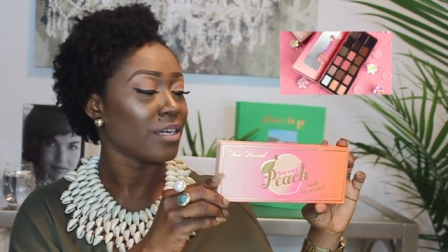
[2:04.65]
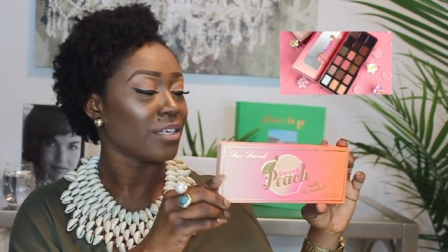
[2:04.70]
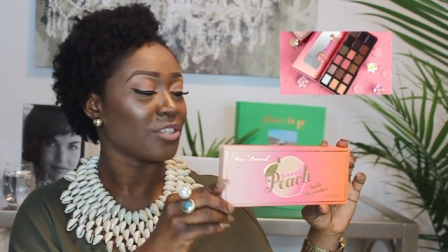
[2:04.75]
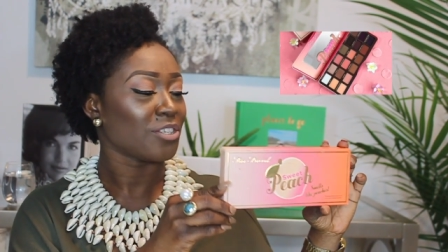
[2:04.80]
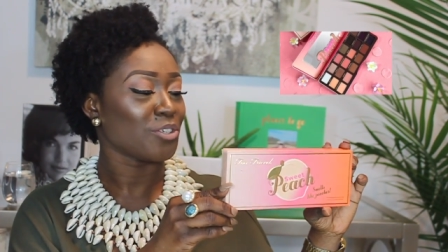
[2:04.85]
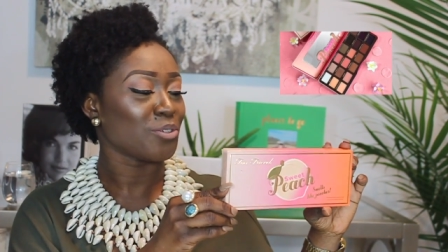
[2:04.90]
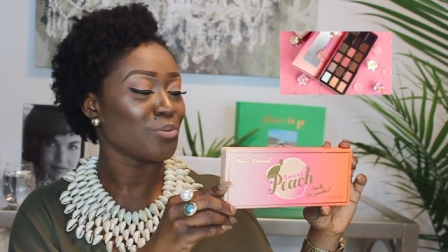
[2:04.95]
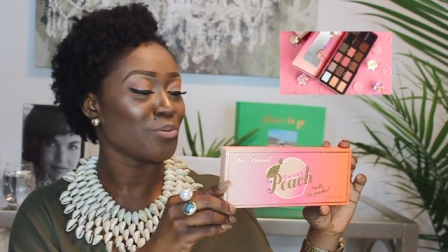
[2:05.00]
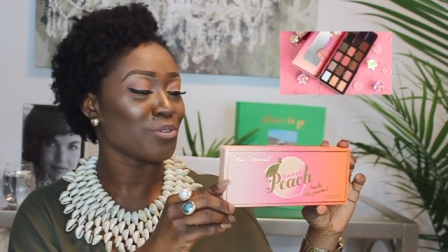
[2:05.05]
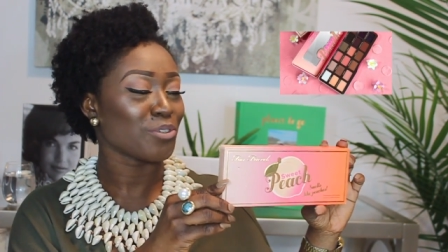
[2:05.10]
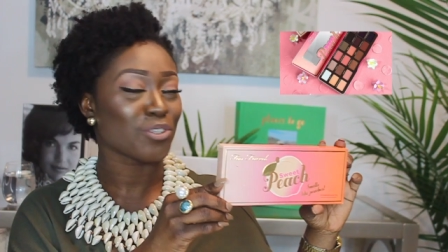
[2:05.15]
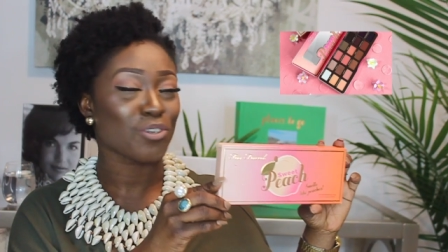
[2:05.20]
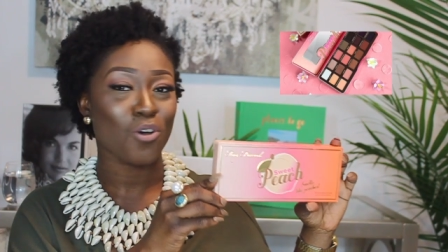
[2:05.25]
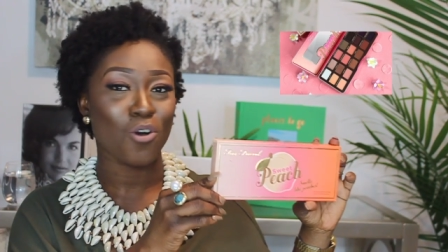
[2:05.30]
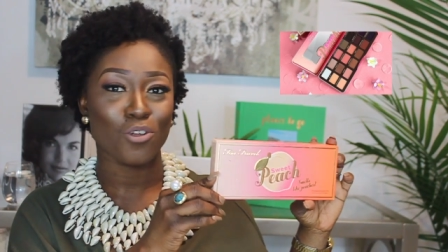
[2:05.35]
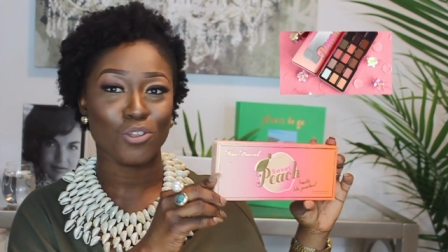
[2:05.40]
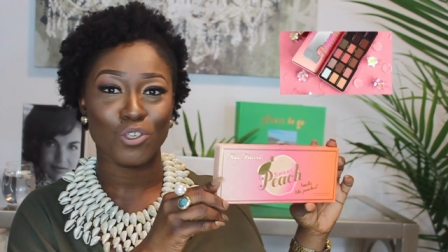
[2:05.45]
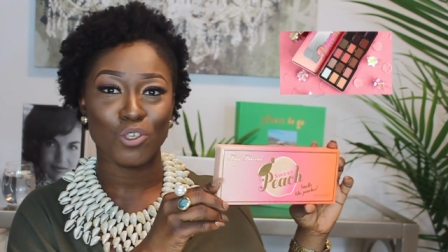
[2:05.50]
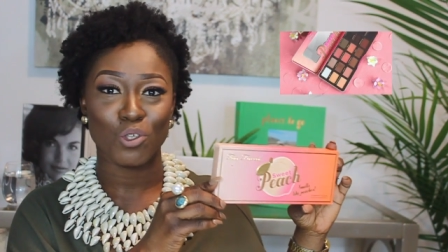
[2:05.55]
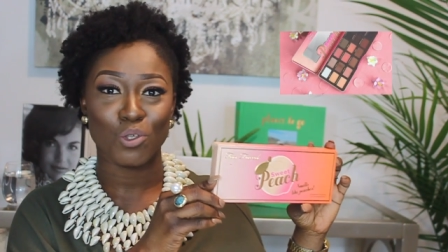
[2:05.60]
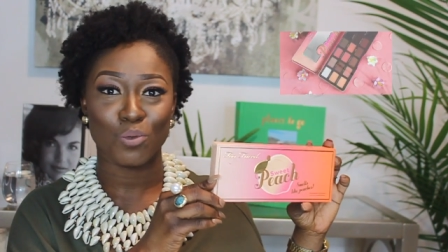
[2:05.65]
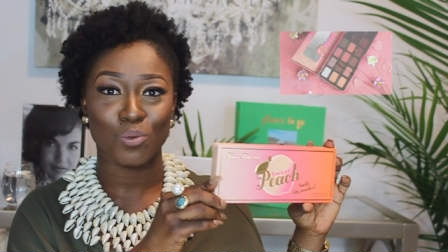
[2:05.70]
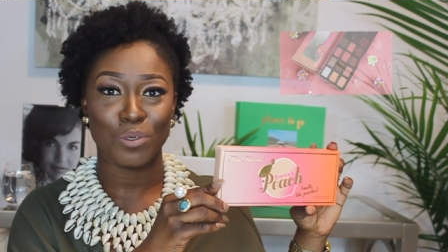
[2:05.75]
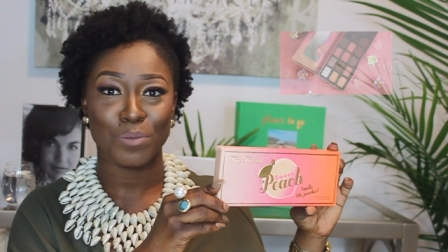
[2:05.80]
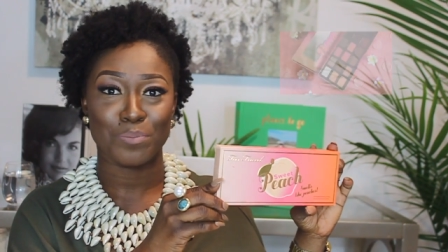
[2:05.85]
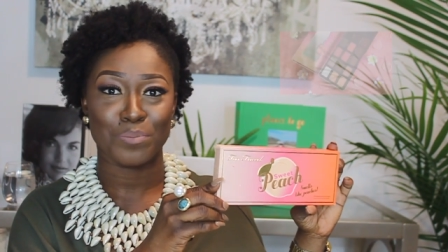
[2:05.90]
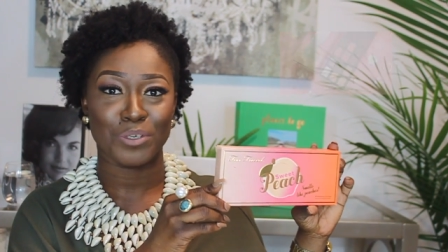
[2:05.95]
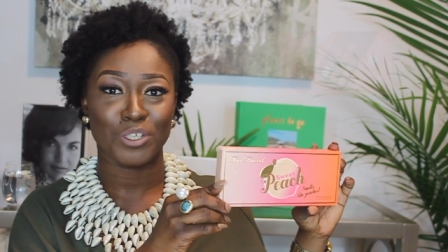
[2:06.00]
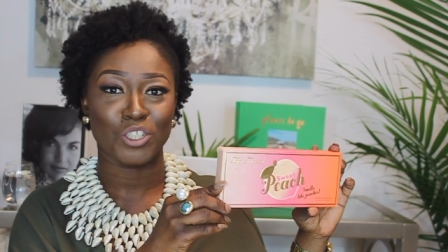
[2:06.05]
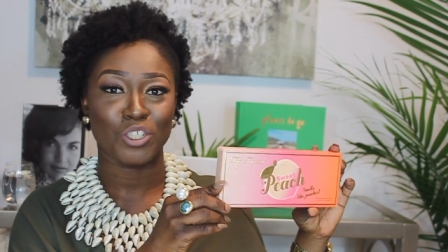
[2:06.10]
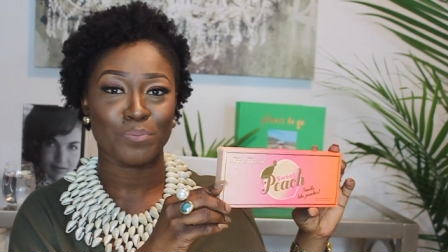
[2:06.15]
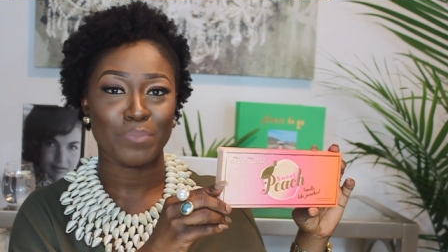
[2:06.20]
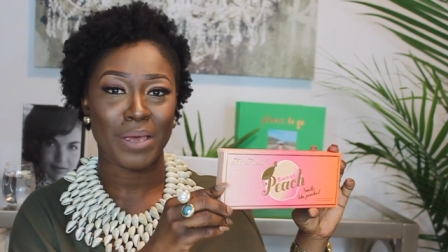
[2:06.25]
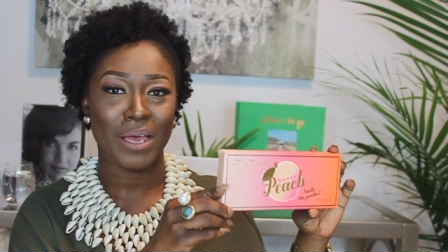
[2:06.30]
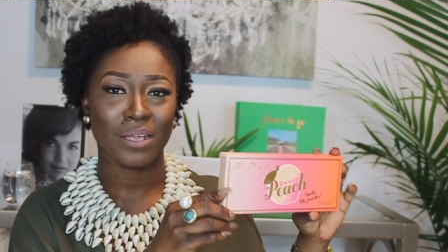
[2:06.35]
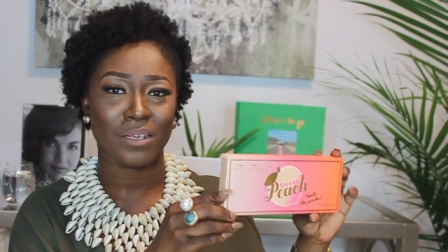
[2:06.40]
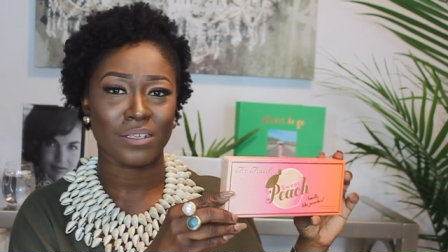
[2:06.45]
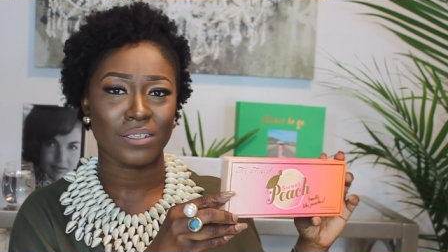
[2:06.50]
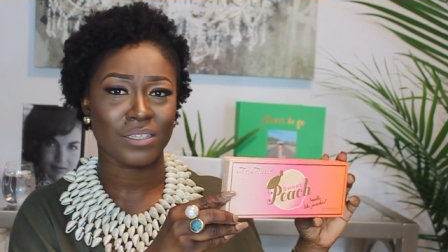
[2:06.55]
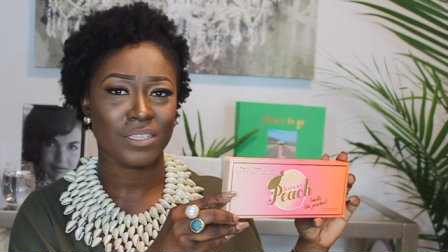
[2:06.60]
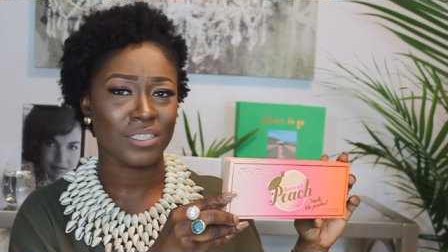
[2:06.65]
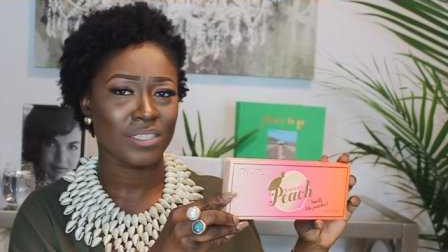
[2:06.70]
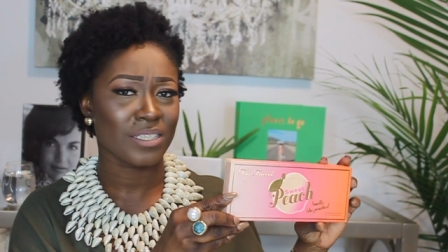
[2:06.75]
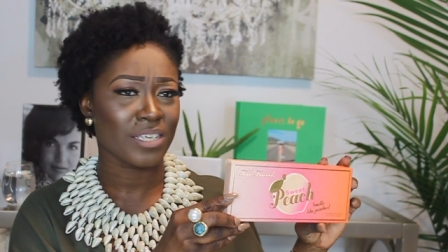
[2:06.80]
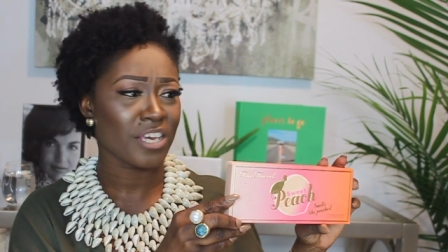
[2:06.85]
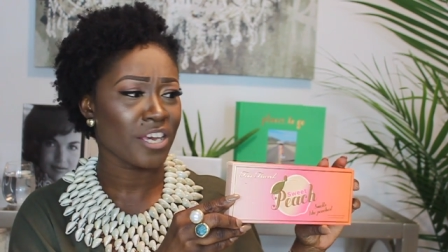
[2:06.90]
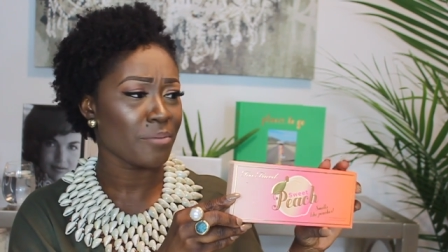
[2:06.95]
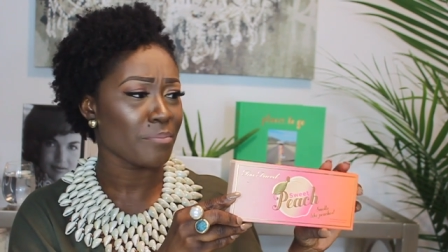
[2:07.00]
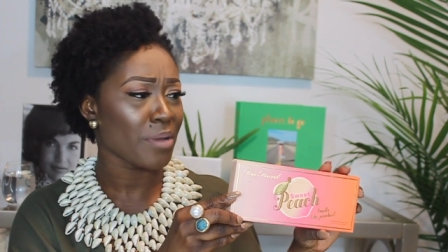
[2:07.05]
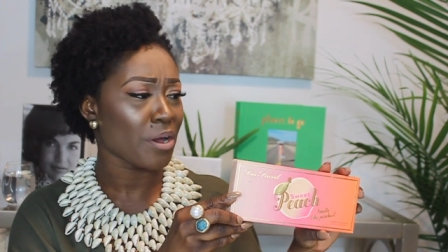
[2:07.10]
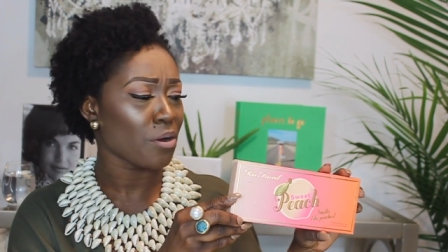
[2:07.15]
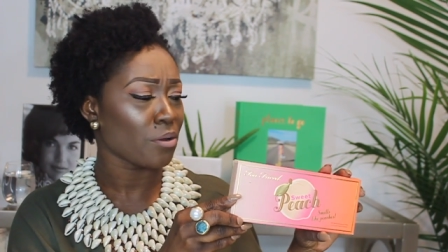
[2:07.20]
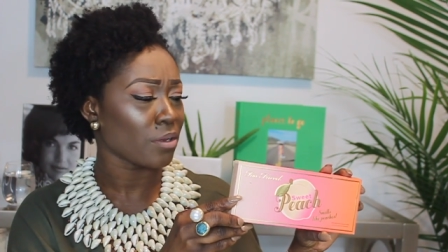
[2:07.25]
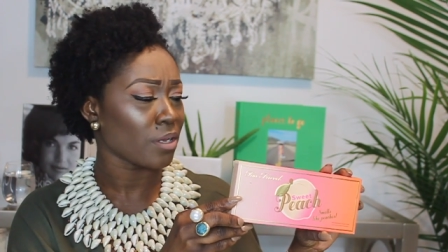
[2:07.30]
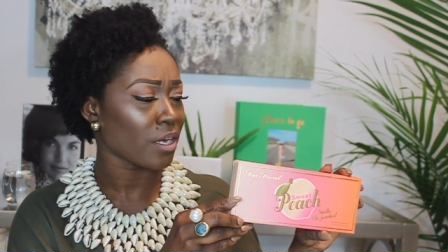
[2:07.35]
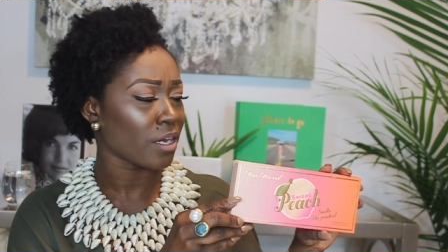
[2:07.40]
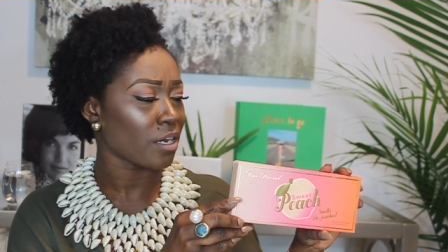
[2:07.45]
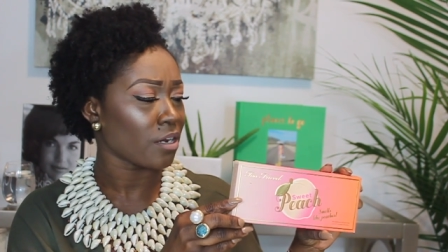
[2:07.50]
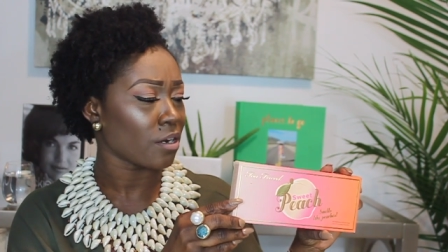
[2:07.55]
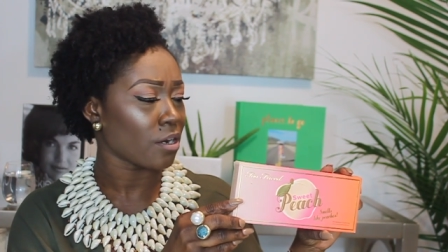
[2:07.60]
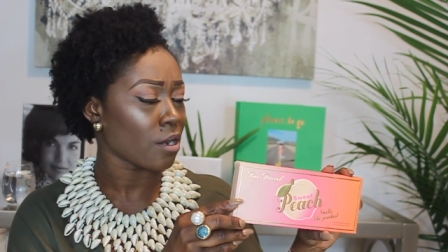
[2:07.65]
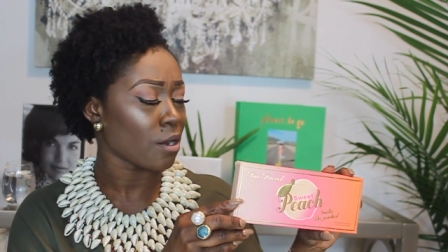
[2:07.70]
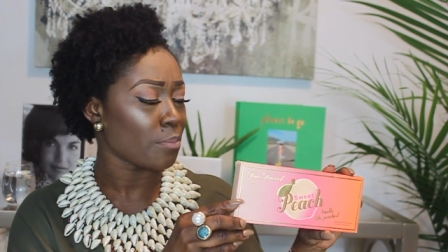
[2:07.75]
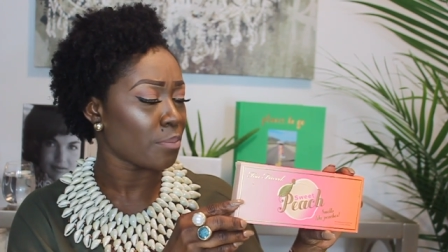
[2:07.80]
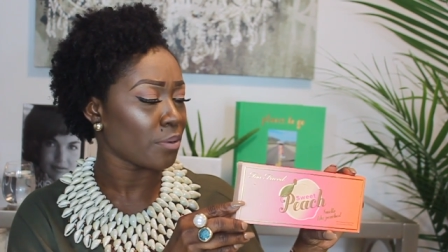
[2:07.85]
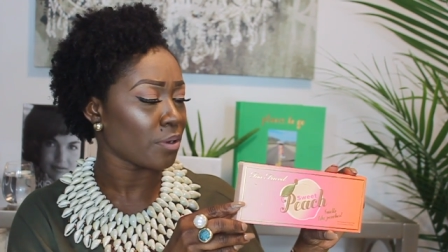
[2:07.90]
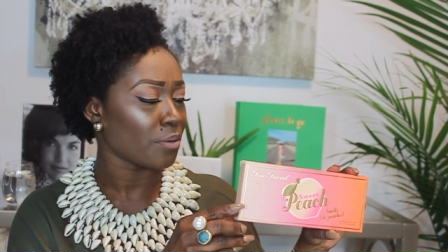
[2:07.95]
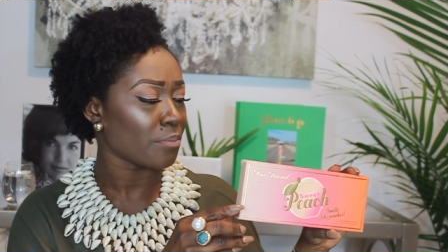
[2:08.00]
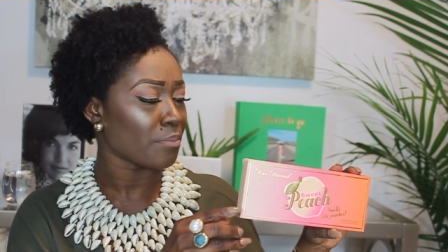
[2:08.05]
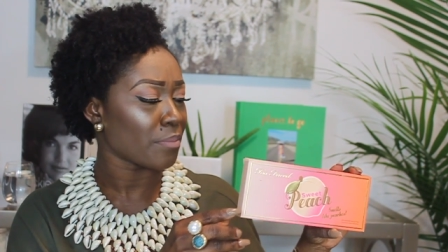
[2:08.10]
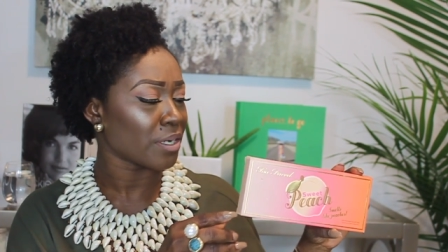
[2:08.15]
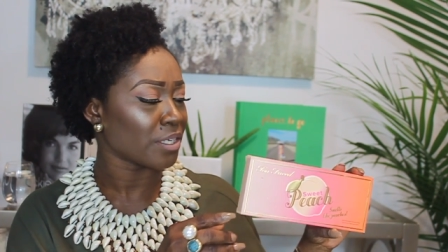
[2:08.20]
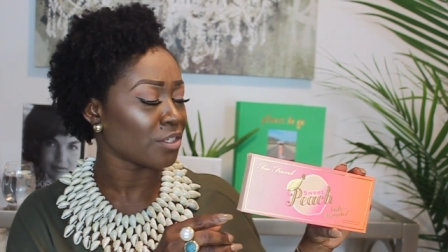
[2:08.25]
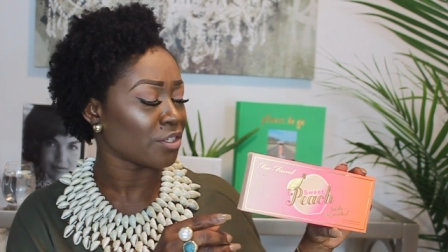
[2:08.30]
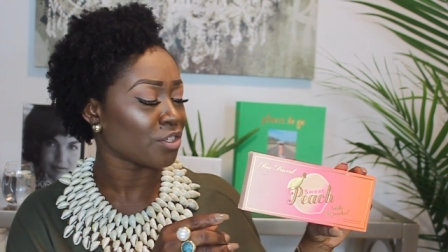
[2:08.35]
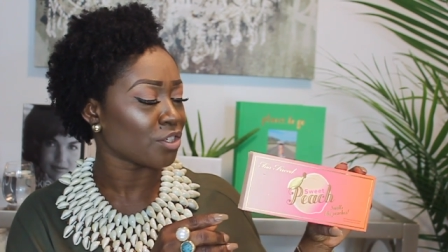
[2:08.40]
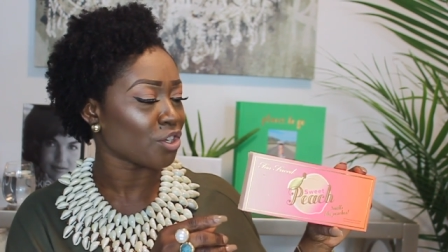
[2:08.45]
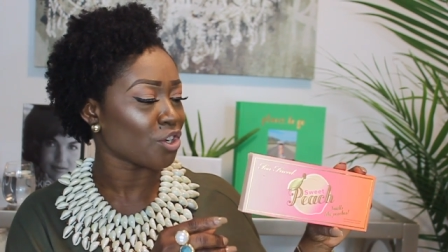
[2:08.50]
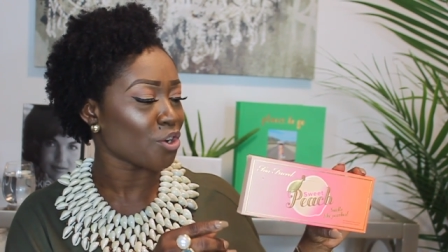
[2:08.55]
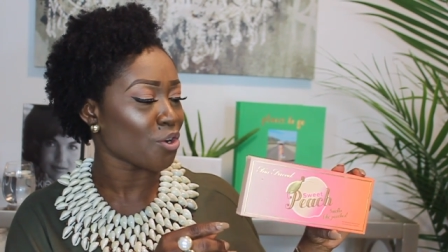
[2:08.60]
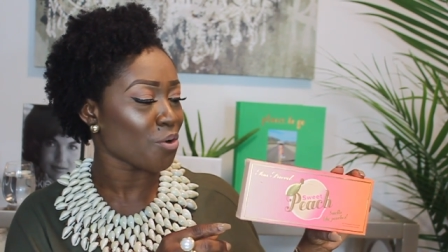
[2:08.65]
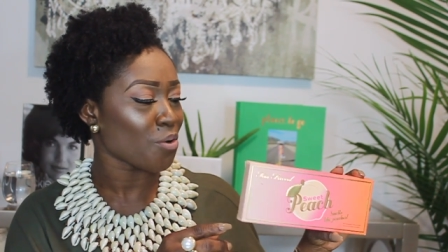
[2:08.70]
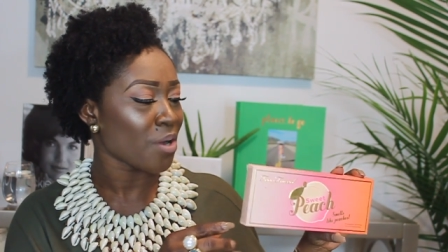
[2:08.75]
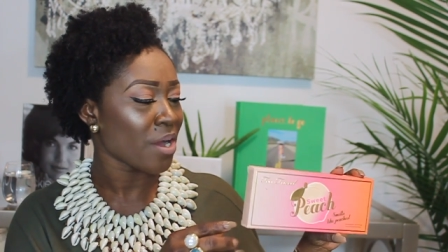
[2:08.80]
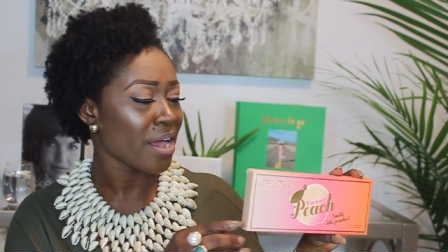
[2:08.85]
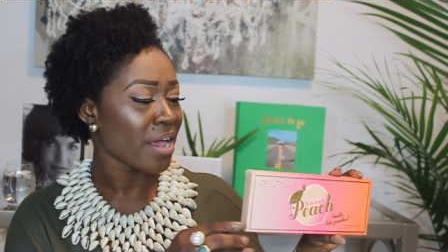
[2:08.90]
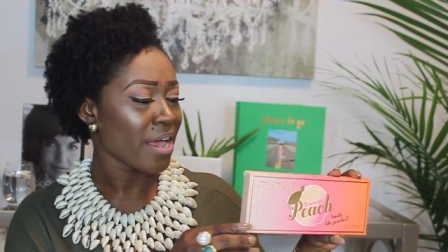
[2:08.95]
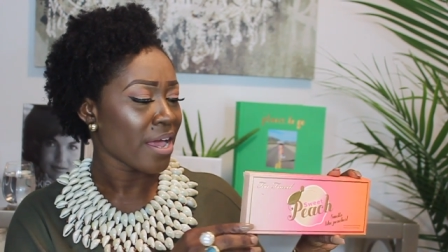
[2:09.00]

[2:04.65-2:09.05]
This one's called the Sweet Peach palette. This came out like a couple of months ago